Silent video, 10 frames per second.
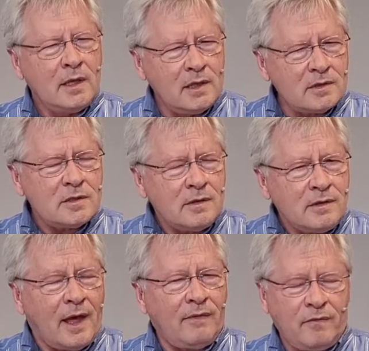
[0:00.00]
Isn't
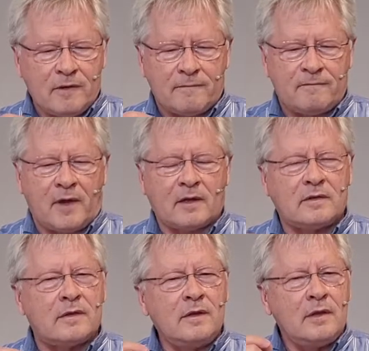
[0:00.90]
that the
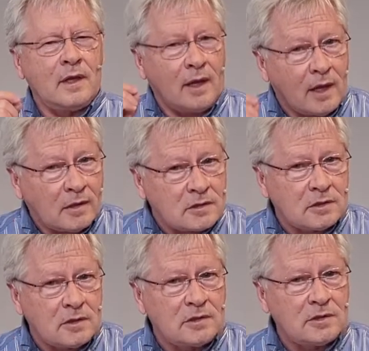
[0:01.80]
effect
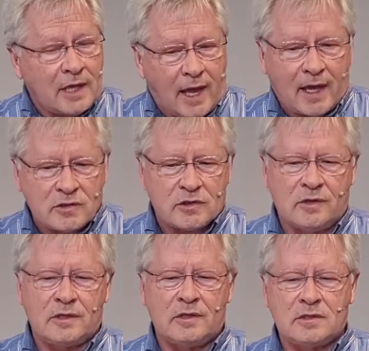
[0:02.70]
excellence has
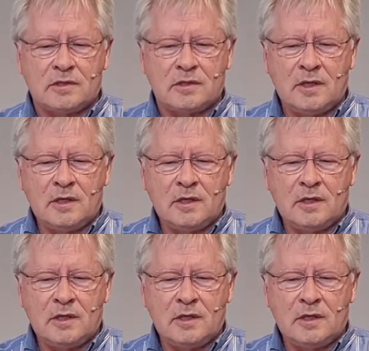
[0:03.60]
on us?